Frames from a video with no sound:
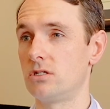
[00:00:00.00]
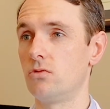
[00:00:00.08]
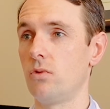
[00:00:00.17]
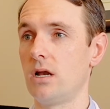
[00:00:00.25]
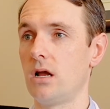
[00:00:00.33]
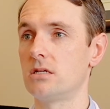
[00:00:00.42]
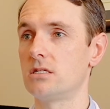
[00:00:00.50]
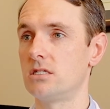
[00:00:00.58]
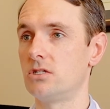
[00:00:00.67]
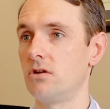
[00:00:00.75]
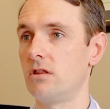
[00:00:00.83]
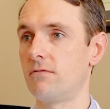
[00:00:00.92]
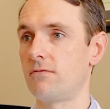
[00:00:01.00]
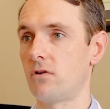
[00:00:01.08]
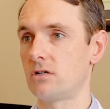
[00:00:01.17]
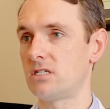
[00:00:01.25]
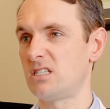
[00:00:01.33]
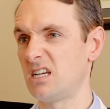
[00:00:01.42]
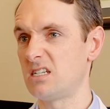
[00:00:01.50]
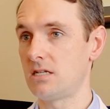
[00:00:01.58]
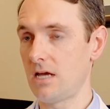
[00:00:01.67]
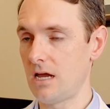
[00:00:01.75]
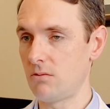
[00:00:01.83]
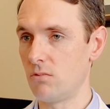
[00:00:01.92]
of the weight loss is done in the first 6
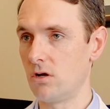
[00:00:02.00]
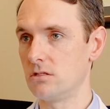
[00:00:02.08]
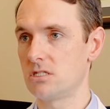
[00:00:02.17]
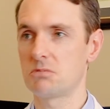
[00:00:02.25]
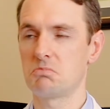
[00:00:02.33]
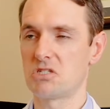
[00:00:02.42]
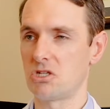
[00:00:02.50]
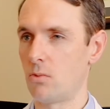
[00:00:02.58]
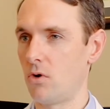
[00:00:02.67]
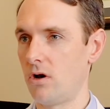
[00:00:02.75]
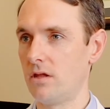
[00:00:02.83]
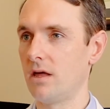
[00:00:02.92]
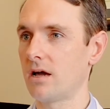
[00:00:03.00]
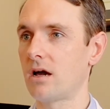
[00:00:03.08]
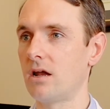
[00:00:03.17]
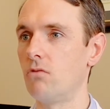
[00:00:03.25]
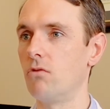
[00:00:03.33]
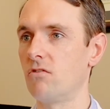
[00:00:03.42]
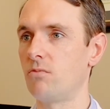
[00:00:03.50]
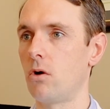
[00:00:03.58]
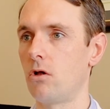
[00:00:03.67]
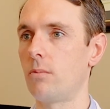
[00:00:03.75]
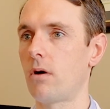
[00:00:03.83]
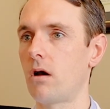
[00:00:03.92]
to 8 months, somewhere in that kind of rough
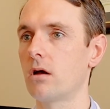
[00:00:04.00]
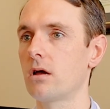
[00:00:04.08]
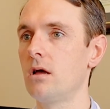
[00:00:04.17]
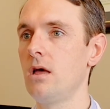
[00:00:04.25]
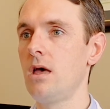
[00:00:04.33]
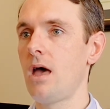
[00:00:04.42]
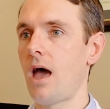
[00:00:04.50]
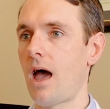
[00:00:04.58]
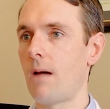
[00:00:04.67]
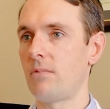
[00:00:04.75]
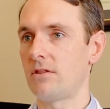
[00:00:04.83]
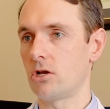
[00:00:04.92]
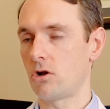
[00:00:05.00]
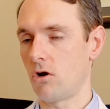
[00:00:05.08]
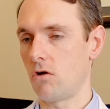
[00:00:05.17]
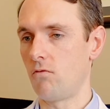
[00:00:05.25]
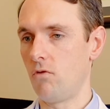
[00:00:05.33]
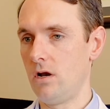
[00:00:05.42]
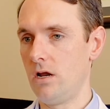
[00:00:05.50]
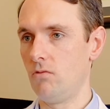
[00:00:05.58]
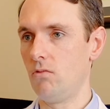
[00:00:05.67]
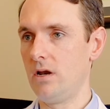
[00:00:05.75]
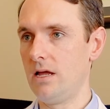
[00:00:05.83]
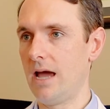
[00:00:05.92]
ballpark, that the curve
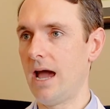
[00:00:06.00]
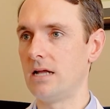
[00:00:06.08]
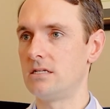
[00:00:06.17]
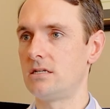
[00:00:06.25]
really heads